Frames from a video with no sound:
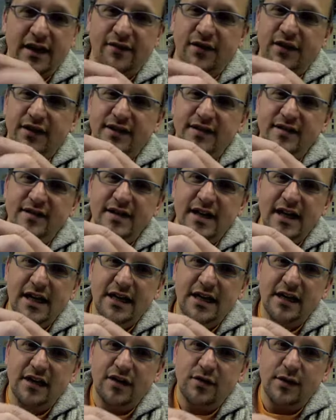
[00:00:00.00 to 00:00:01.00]
on the side
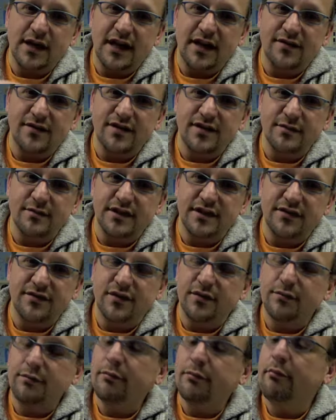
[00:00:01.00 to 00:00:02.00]
here we have some
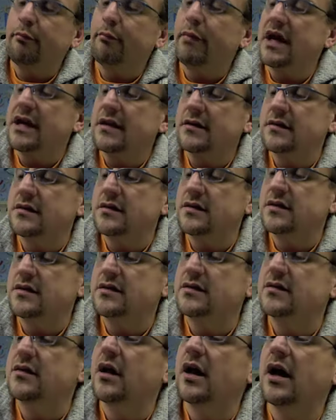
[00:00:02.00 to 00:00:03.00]
different buttons,